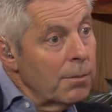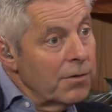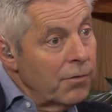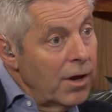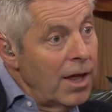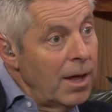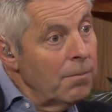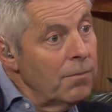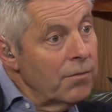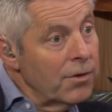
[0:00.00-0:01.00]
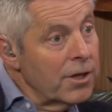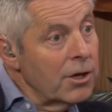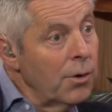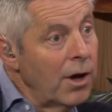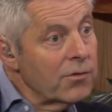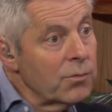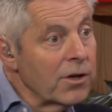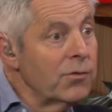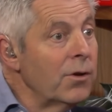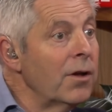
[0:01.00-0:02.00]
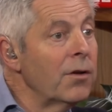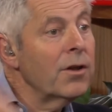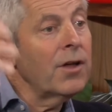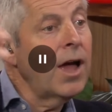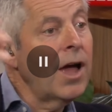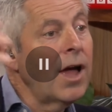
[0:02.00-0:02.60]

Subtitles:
I mean, for him, for the US, because we had...